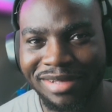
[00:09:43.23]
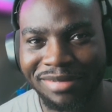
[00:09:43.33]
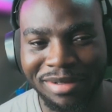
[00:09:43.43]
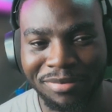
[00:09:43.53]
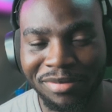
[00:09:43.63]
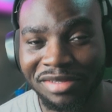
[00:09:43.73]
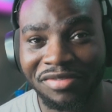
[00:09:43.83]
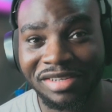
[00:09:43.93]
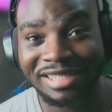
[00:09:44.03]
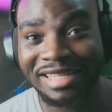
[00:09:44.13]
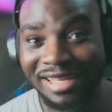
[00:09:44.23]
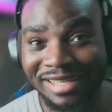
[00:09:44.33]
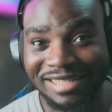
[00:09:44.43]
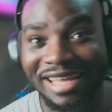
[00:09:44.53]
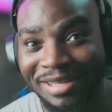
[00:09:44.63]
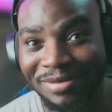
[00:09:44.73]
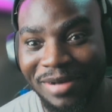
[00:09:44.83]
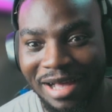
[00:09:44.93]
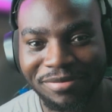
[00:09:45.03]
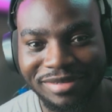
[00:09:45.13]
by point difference, and that's exactly what
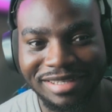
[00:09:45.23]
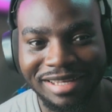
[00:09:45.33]
happened.